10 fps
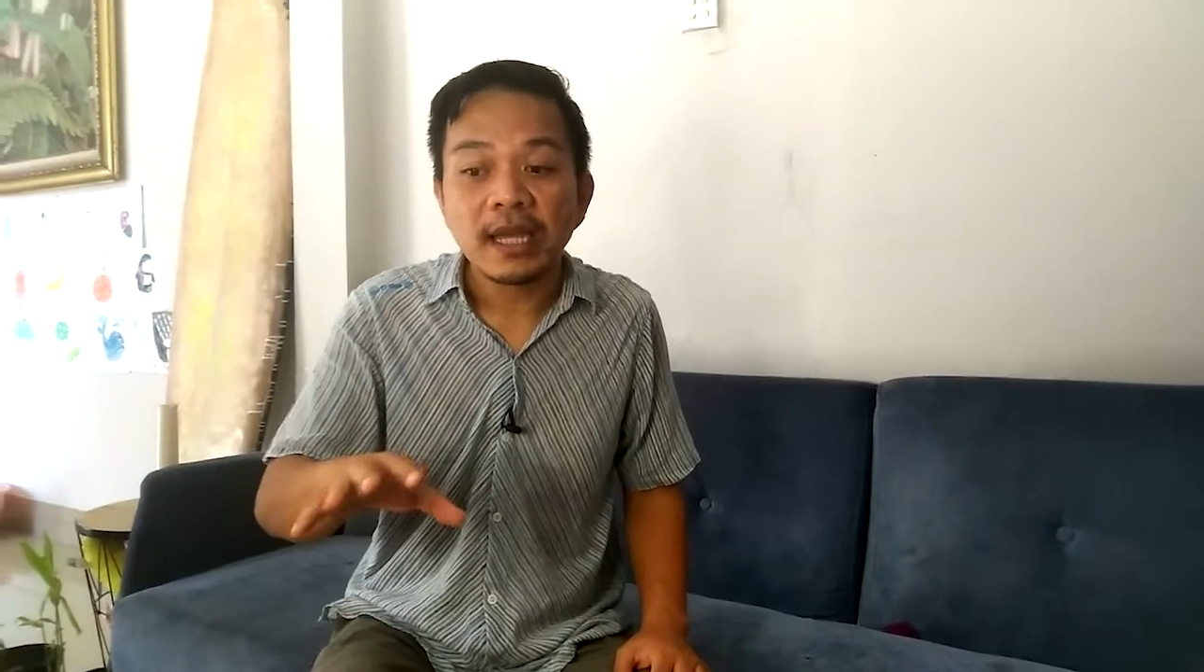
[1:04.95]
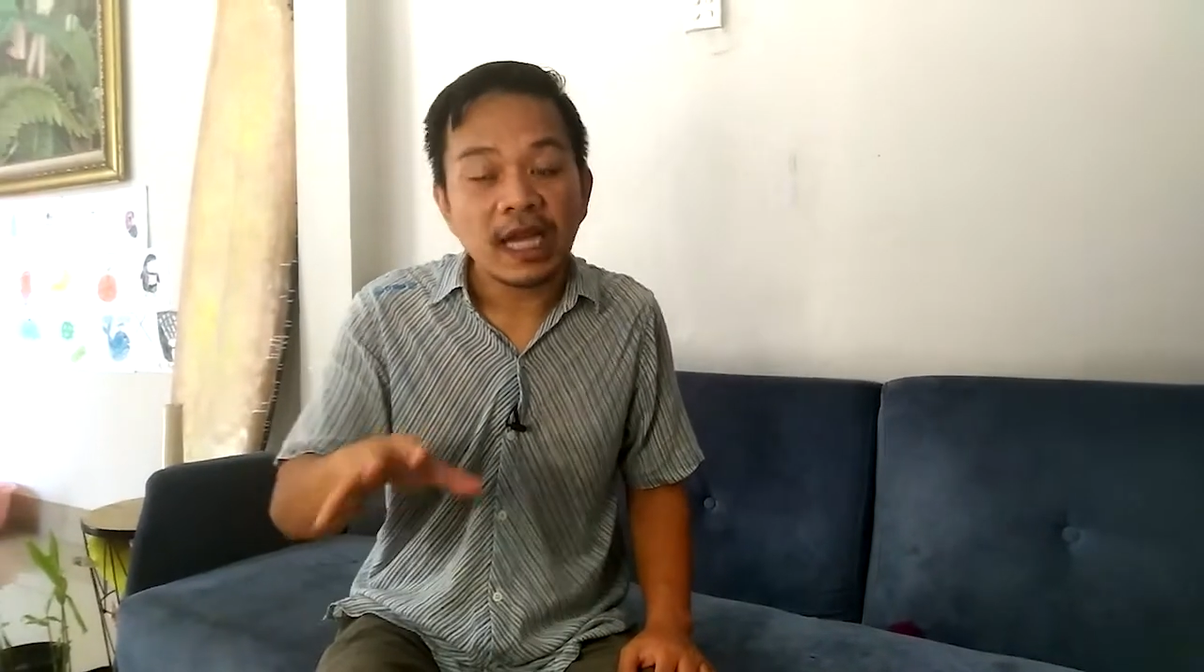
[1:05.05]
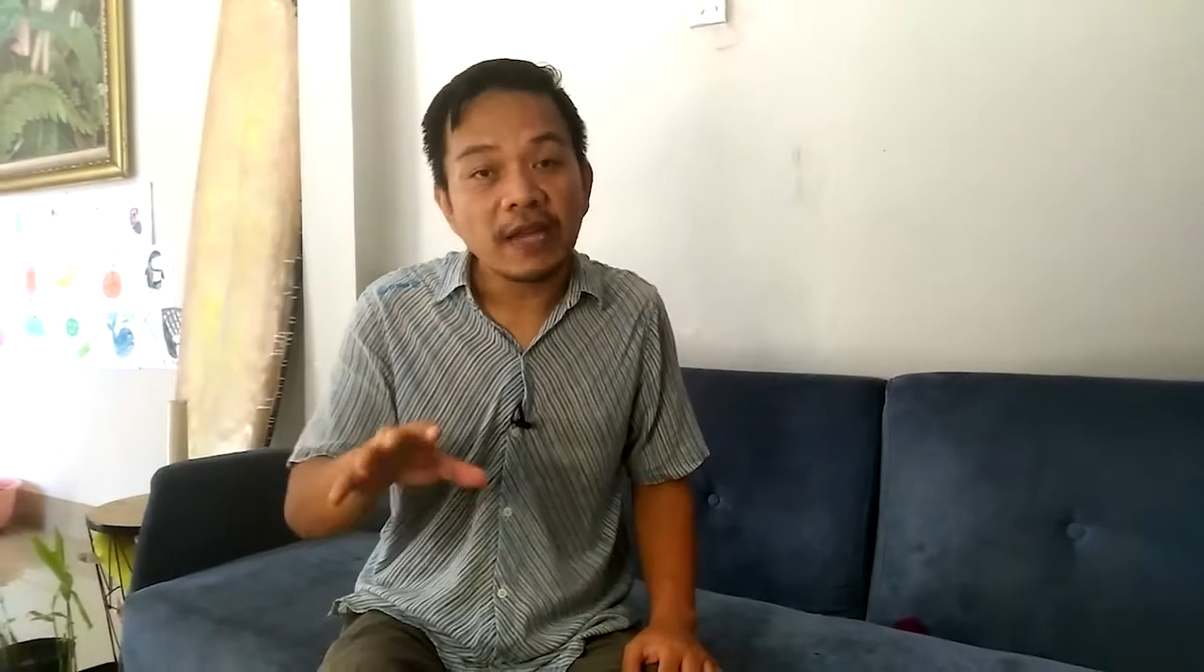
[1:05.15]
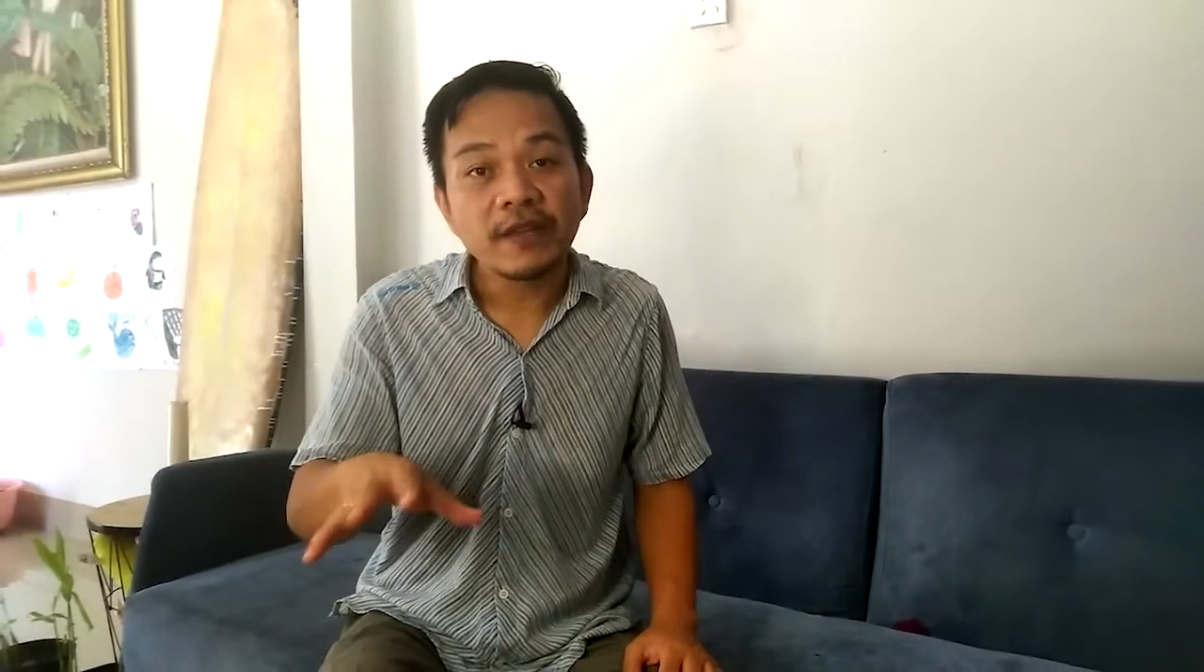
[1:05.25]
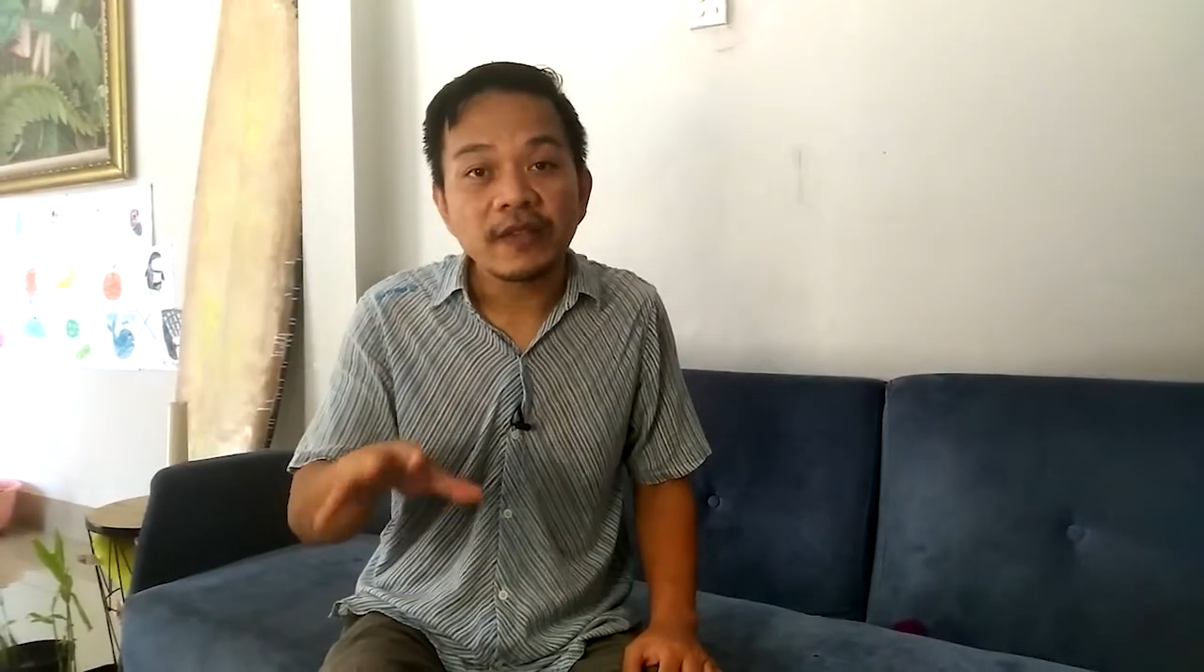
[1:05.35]

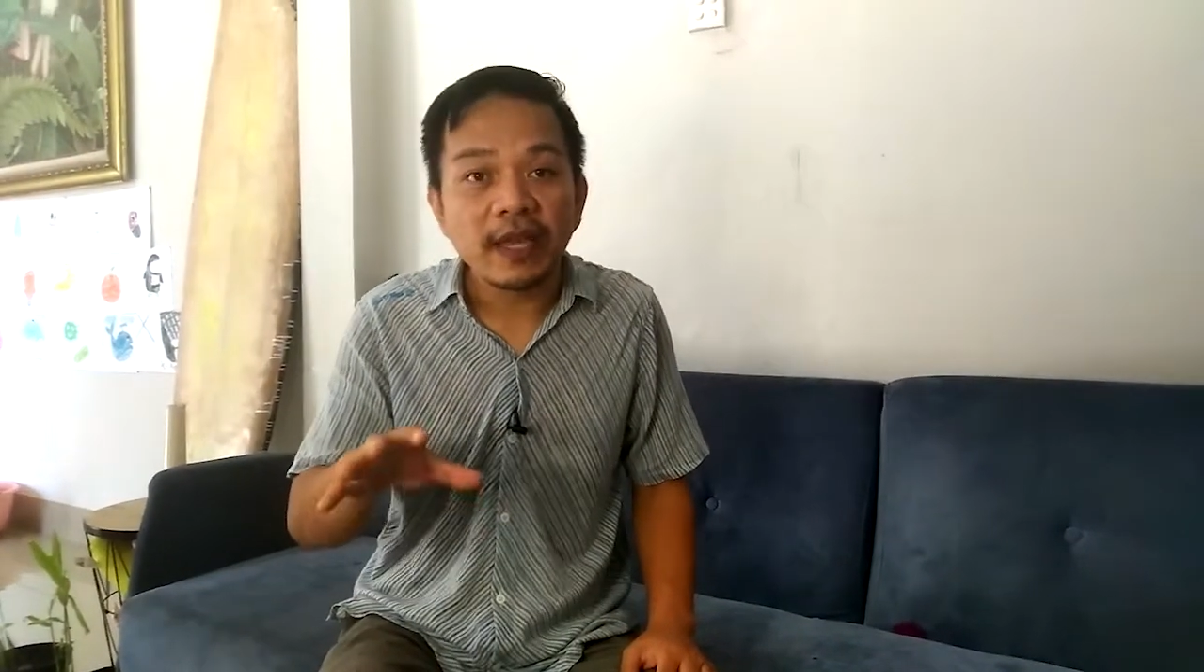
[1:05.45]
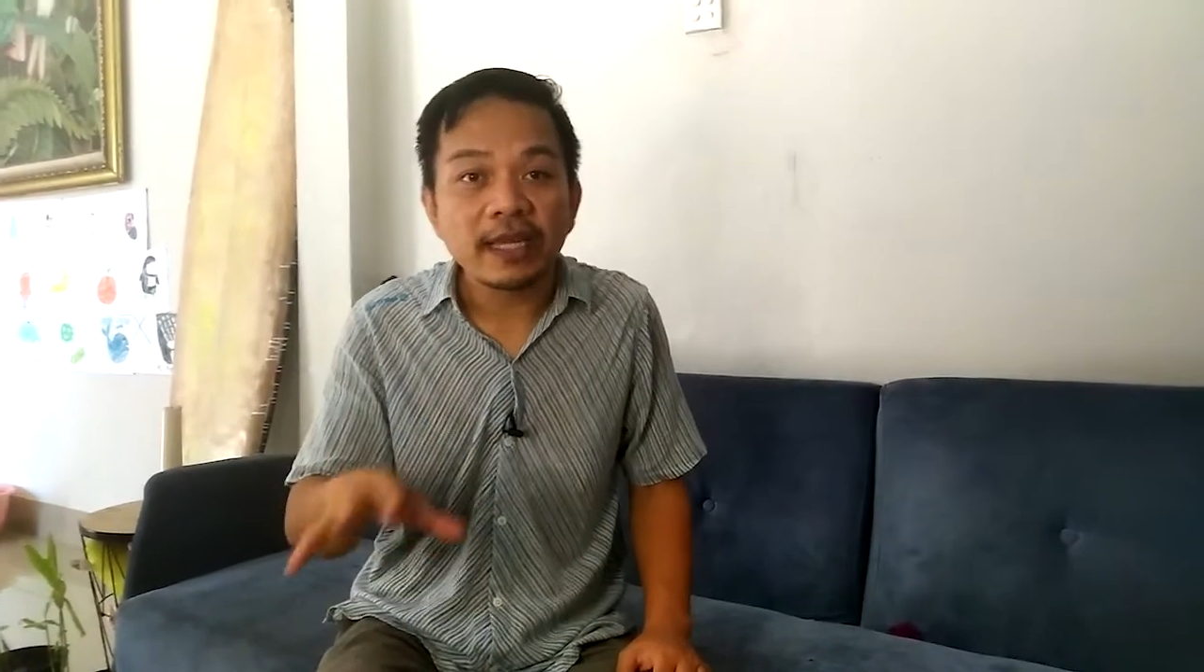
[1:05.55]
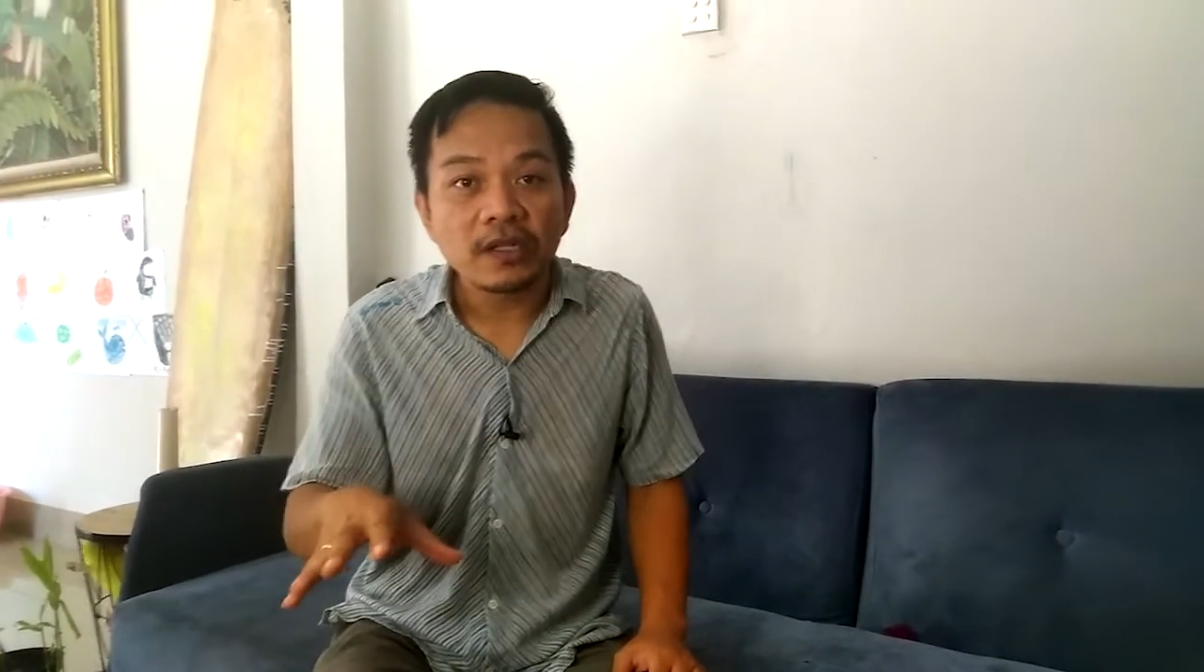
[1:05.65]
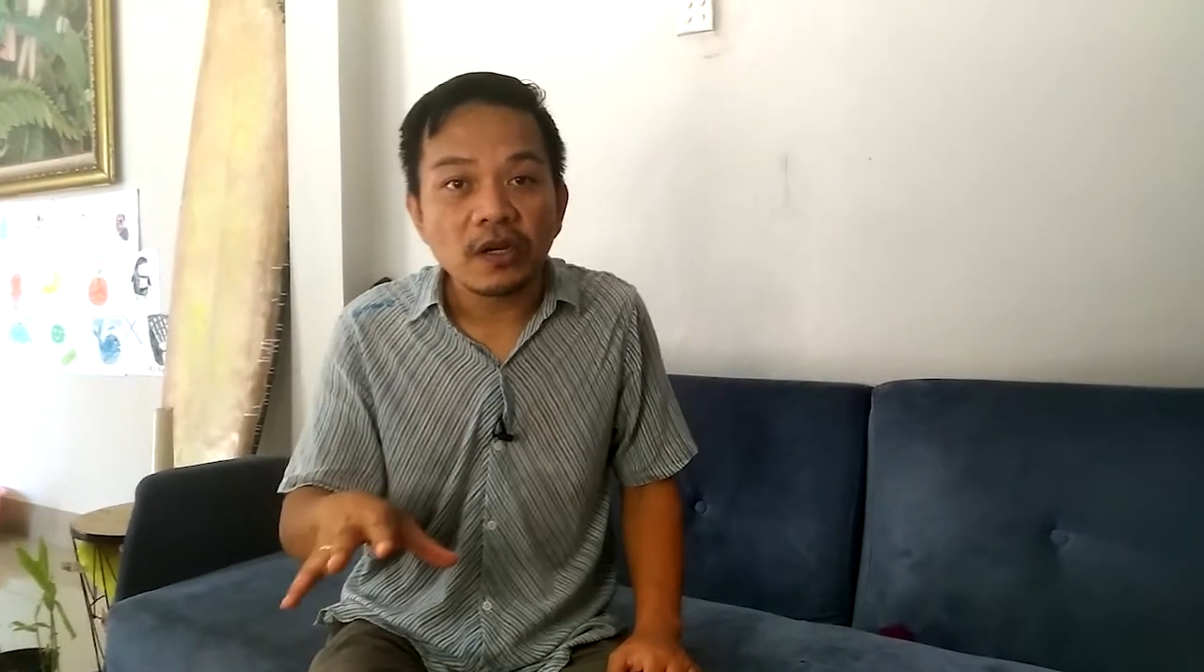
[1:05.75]
having that